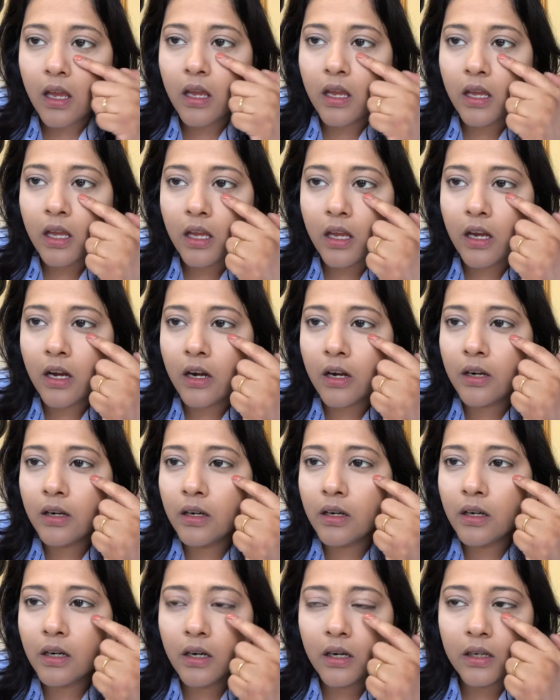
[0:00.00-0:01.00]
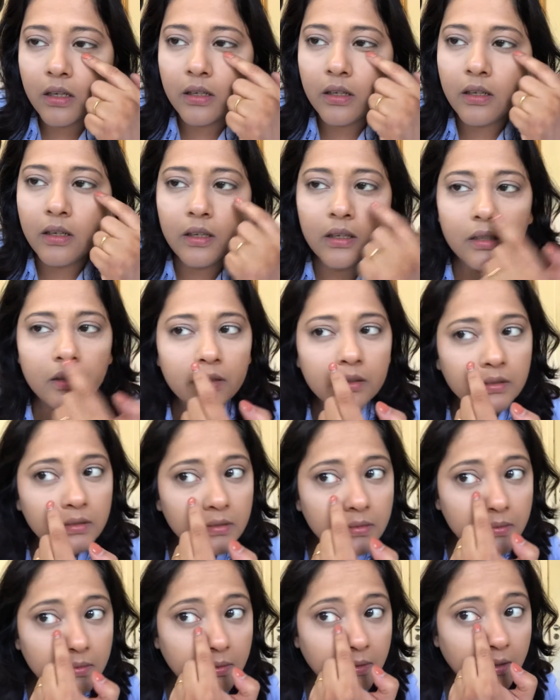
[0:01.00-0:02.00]
here and here
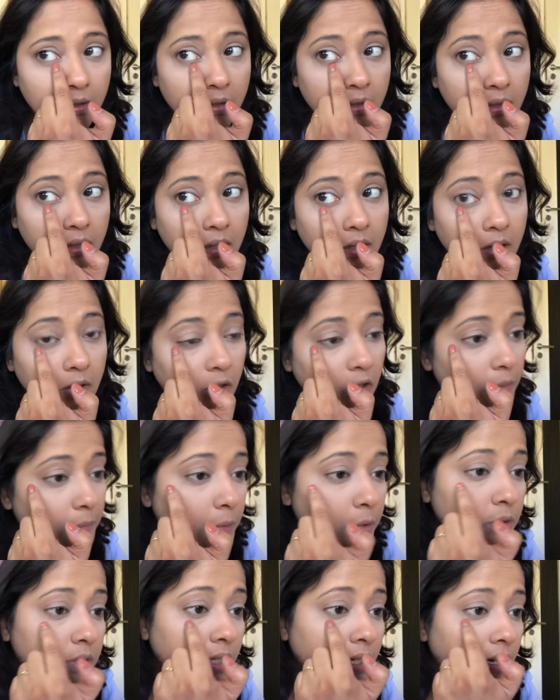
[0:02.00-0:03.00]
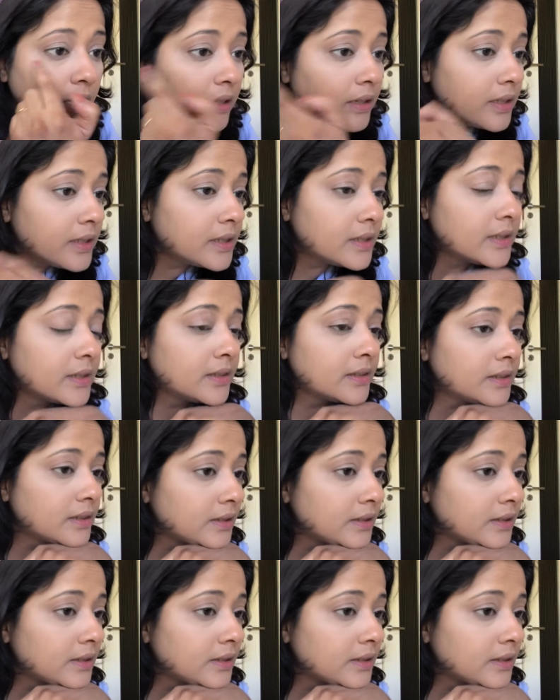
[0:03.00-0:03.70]
on both the eyes.